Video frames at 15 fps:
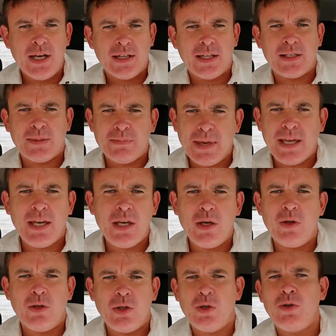that's making
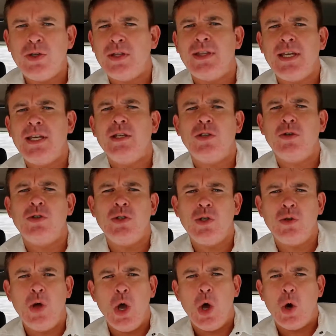you do the things you
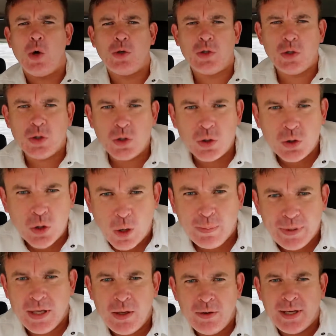do or
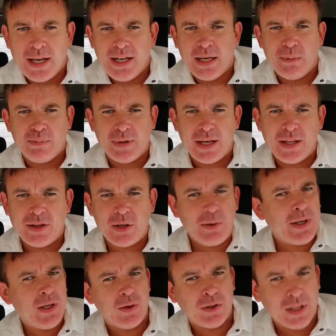stopping you getting a breakthrough
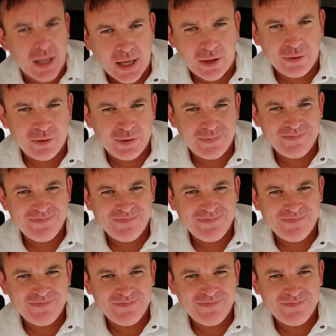in your life?